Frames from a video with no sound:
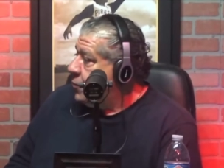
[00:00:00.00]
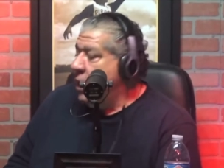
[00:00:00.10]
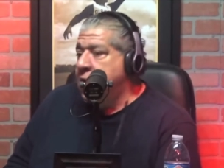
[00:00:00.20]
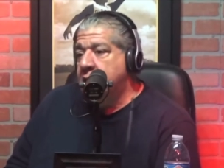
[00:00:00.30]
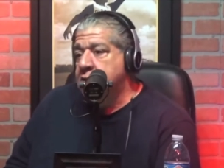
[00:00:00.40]

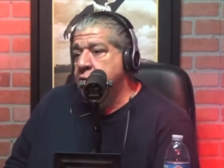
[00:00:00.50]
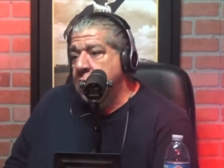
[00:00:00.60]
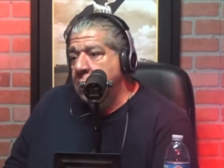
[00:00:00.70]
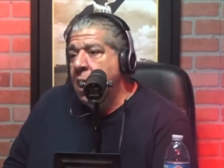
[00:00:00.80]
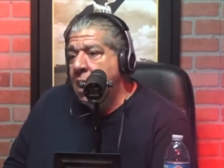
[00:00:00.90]
it doesn't
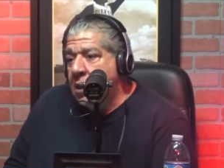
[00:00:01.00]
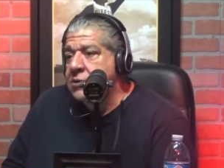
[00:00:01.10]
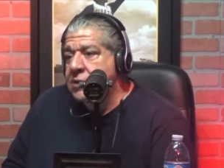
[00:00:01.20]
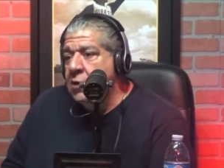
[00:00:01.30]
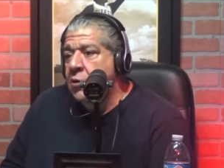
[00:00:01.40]
really matter
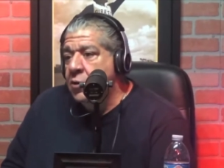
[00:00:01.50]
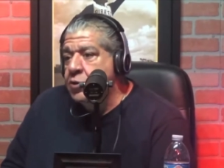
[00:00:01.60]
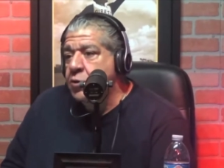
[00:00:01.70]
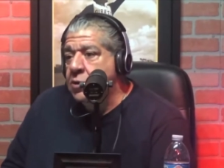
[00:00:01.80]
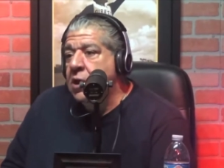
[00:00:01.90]
because I know the
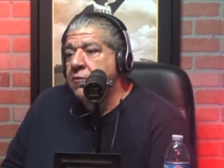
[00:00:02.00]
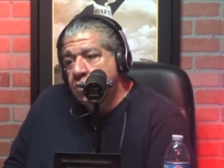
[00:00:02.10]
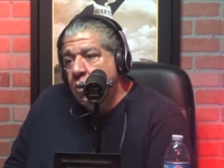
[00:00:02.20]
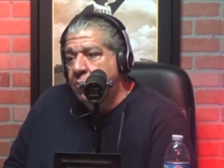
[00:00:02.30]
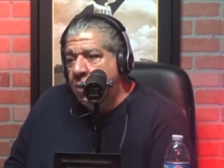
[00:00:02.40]
truth. They're
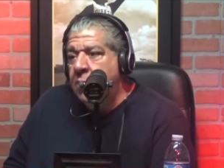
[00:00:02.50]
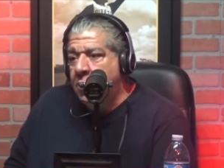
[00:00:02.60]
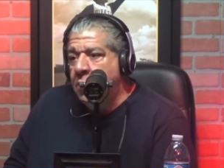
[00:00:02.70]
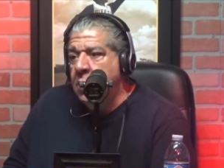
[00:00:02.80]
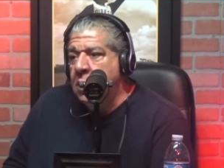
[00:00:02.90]
sweet people.